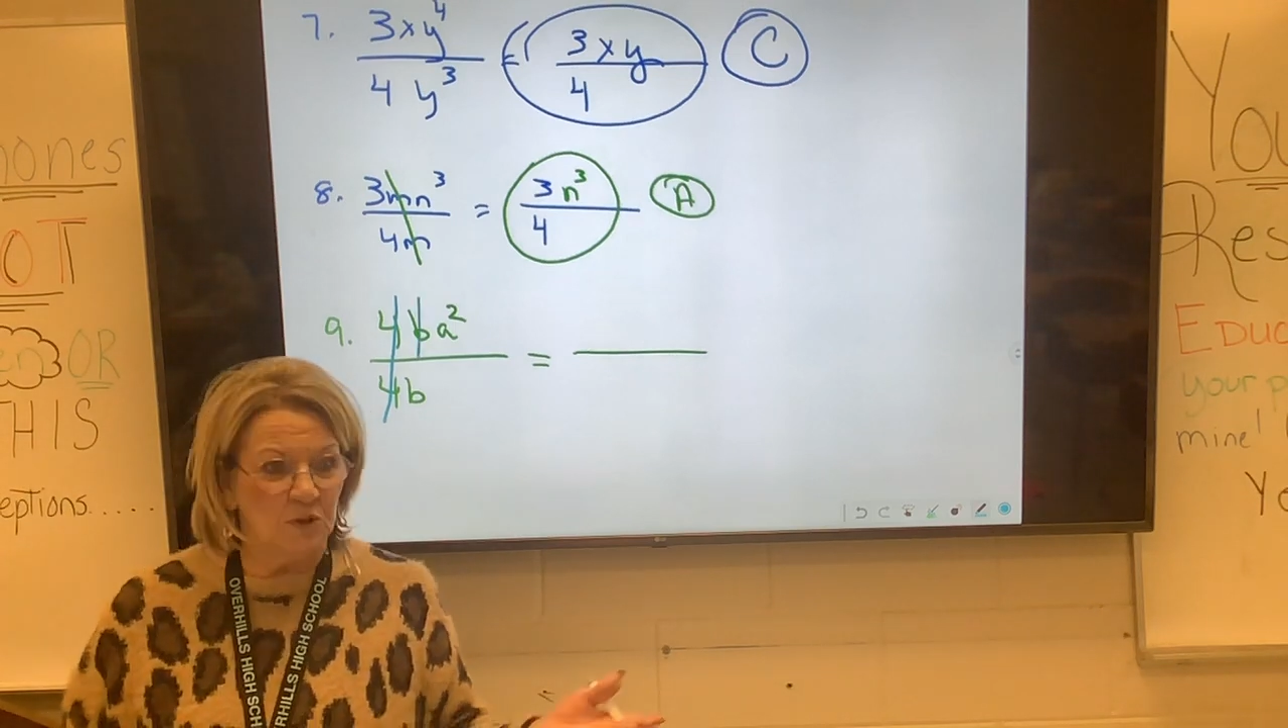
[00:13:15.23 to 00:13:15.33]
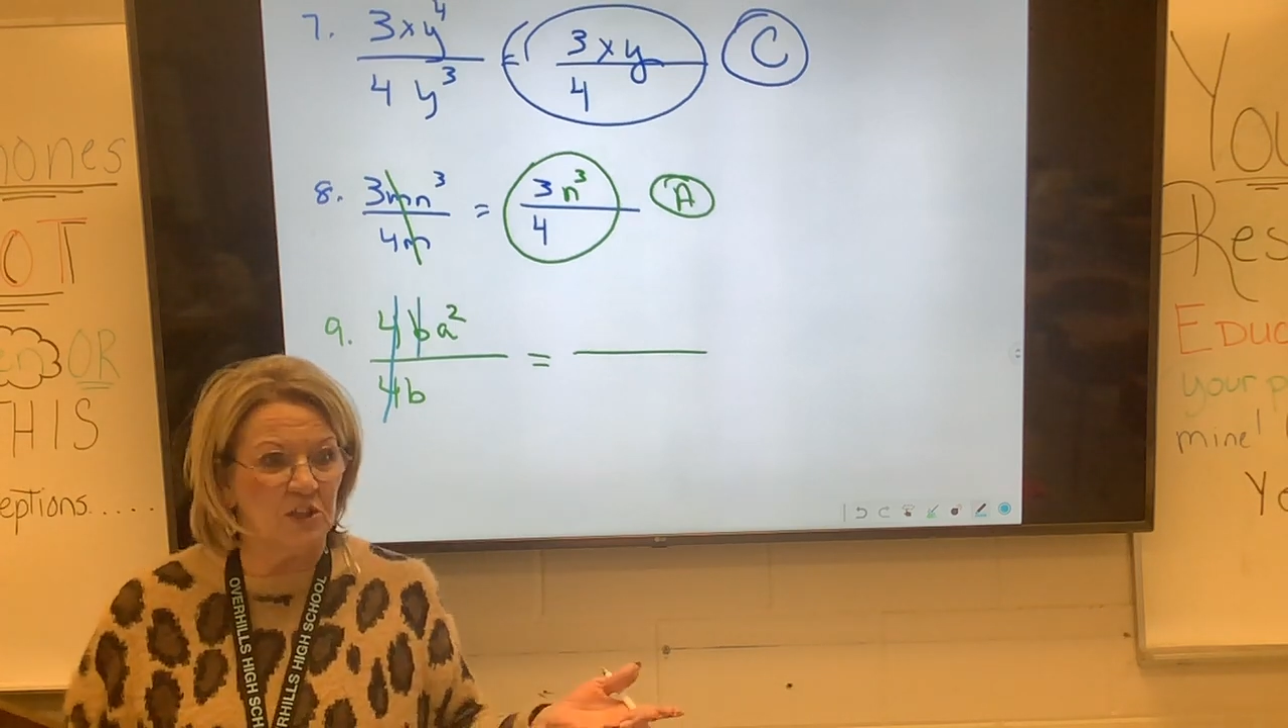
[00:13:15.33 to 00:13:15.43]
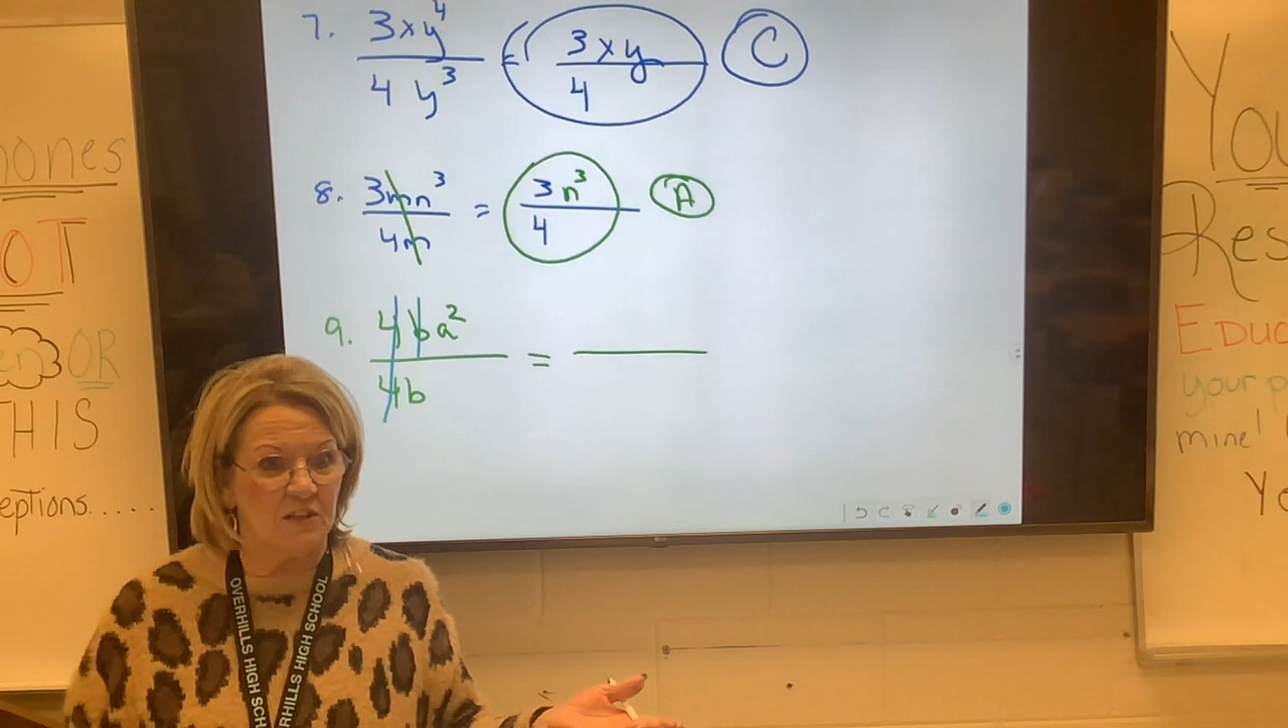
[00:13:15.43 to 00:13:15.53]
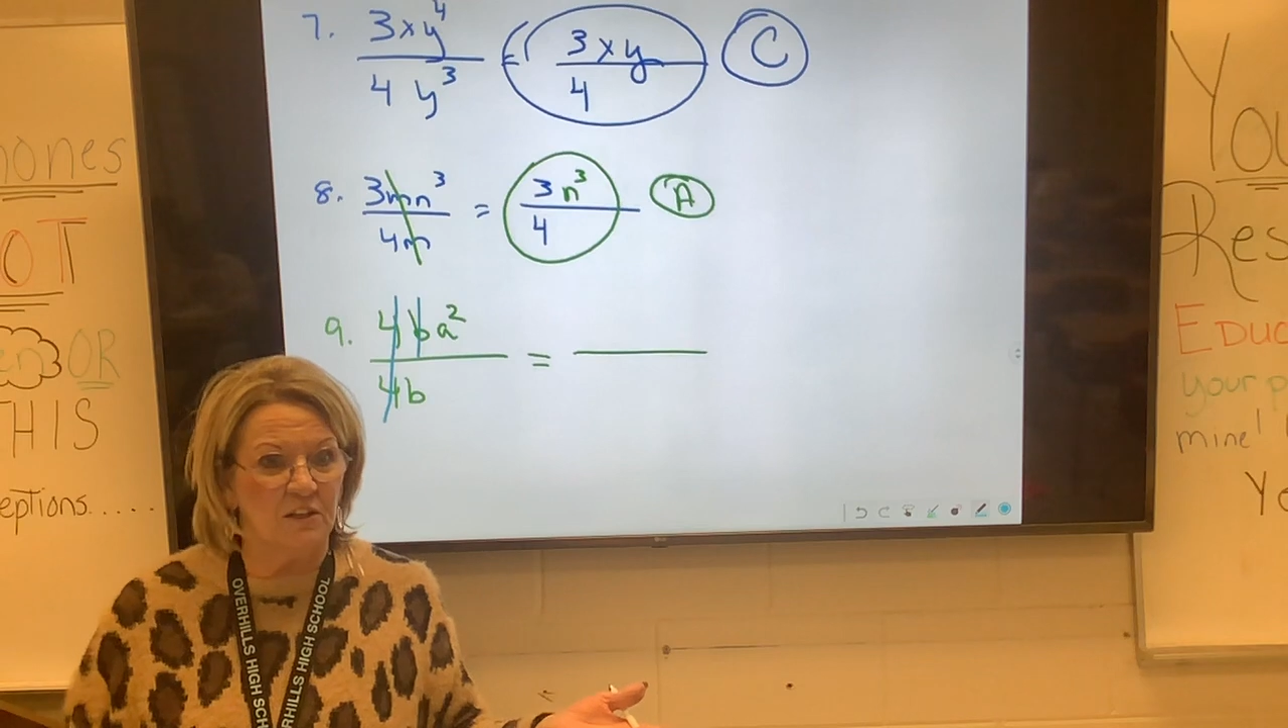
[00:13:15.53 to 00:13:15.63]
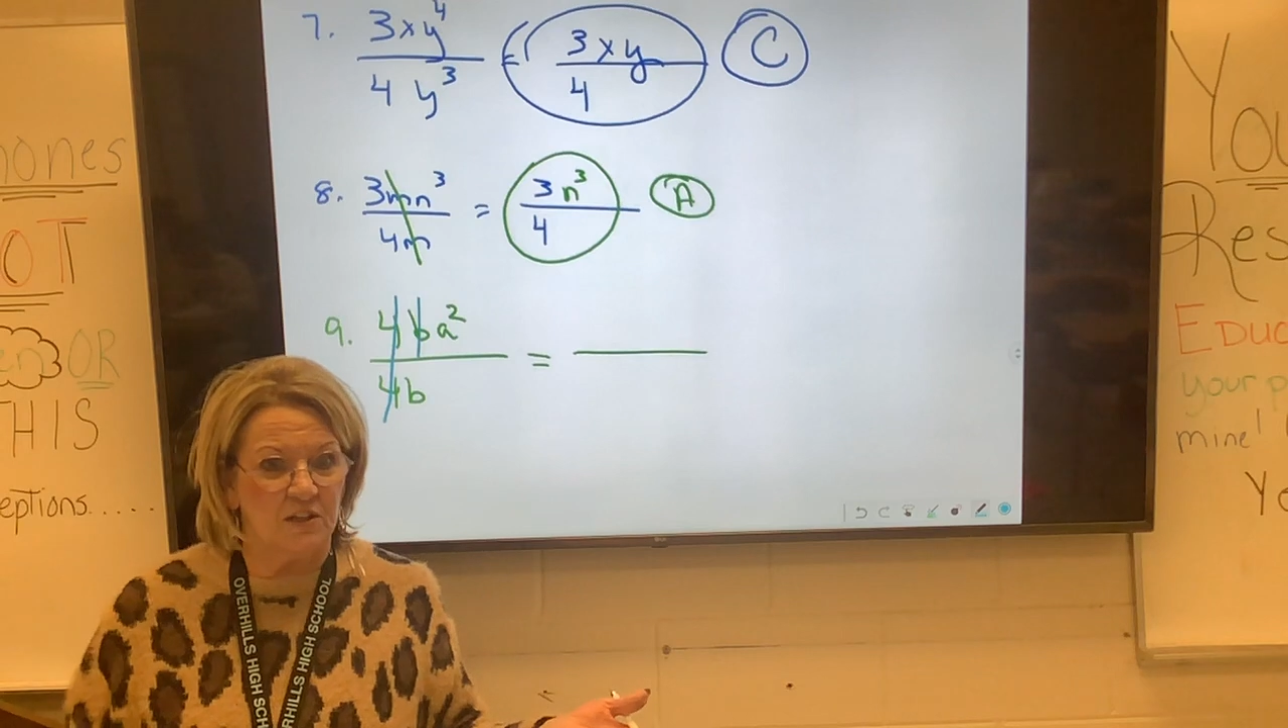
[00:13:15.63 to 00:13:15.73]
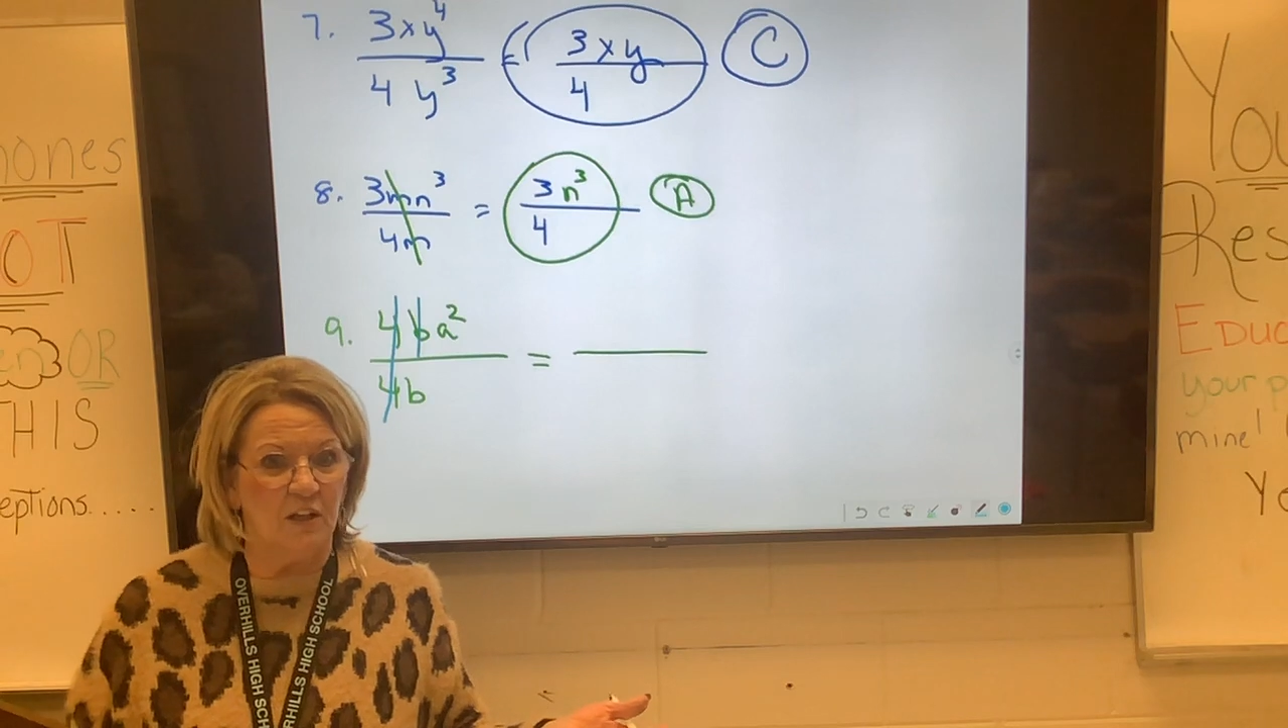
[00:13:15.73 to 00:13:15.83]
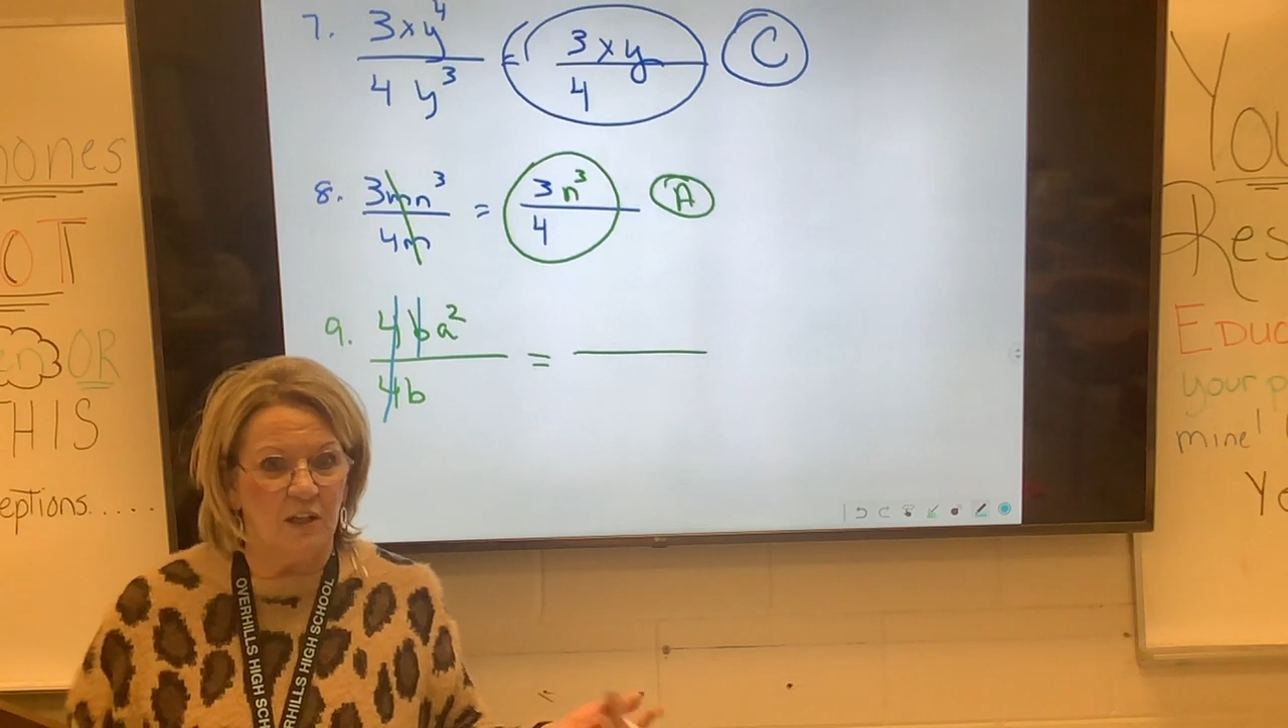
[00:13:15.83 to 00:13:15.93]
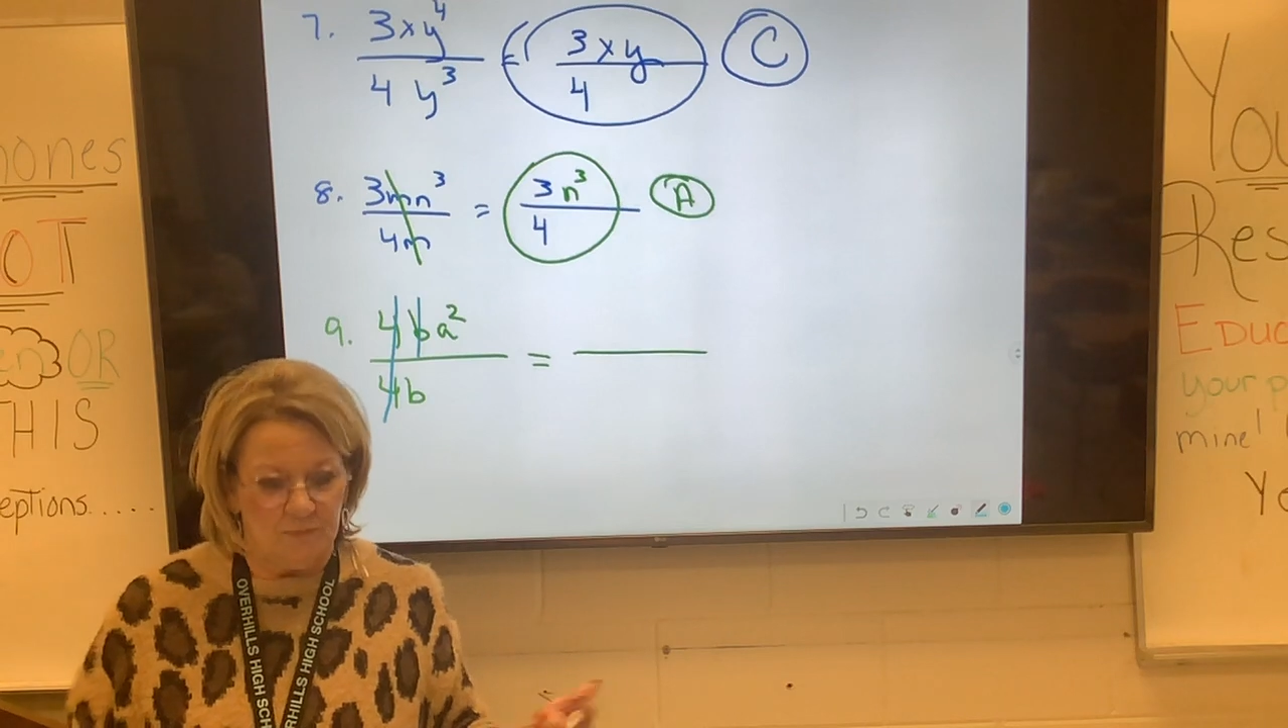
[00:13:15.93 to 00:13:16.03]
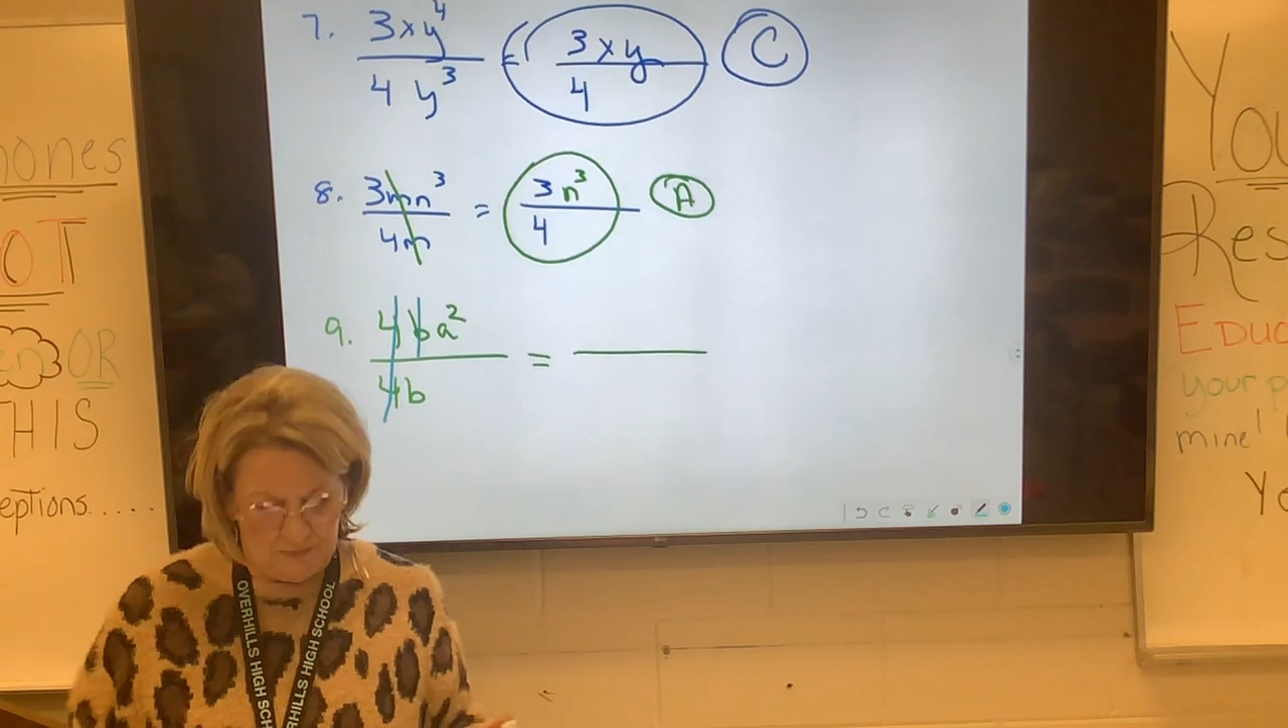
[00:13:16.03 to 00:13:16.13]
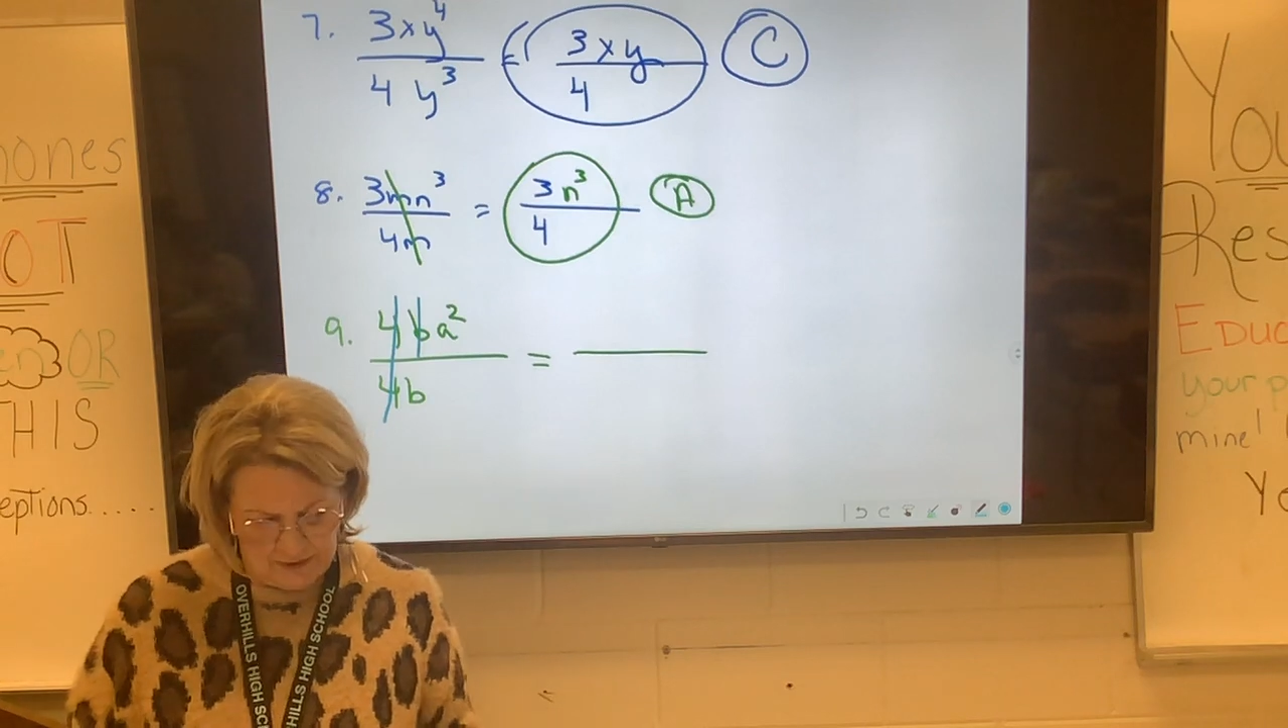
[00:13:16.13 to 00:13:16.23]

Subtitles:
which is on top,